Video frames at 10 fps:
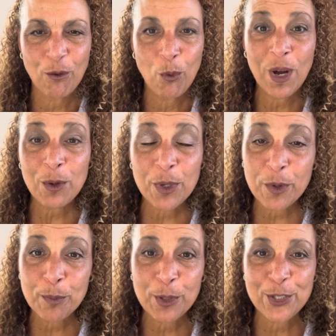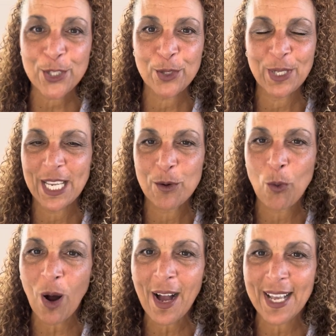what we were pursuing and
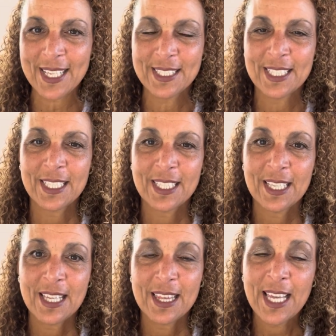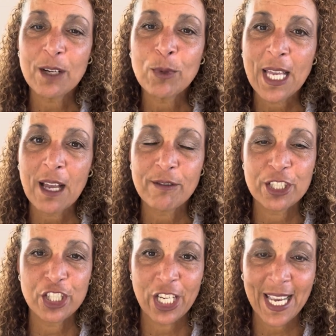why, then we have a
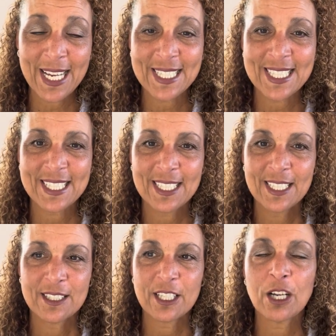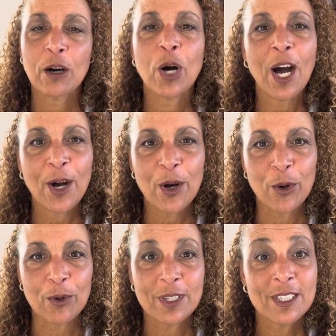chance to go,
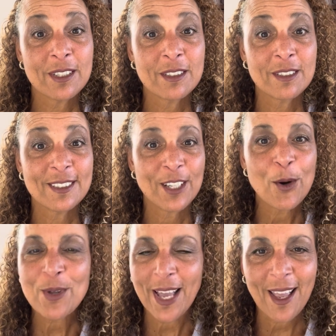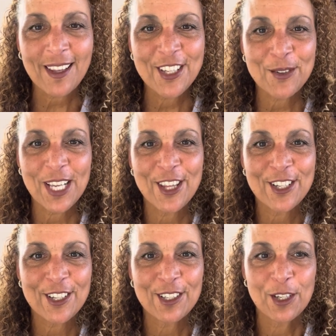oh, okay, you
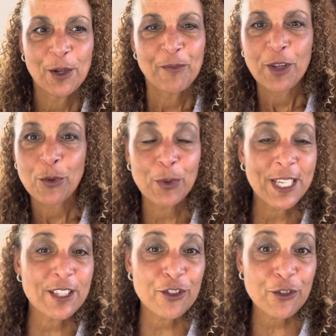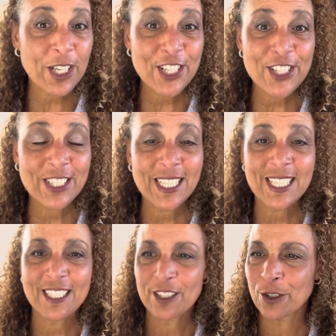either restructure
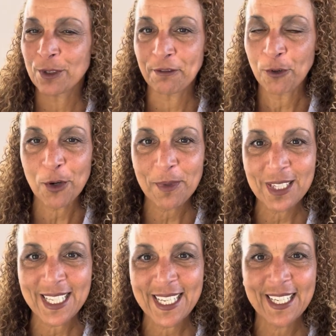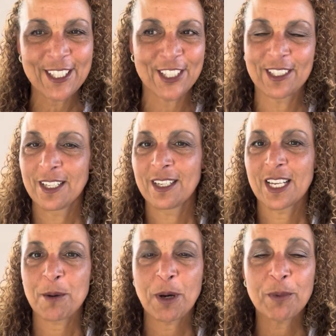it or reformulate or
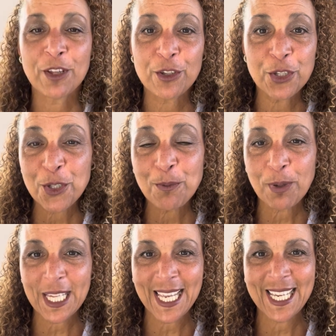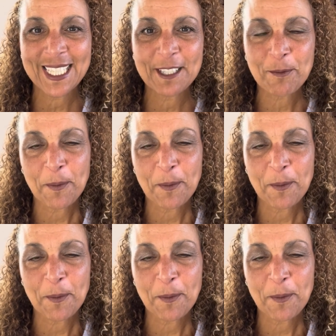come up with a new plan.